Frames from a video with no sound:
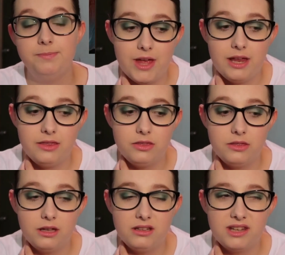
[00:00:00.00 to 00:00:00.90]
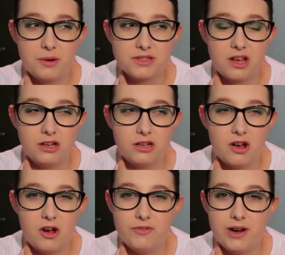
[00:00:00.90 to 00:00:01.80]
Then there was like
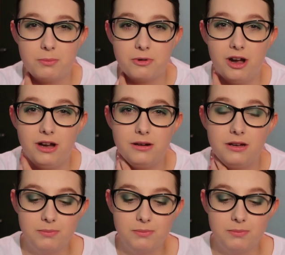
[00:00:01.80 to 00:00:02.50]
half an hour break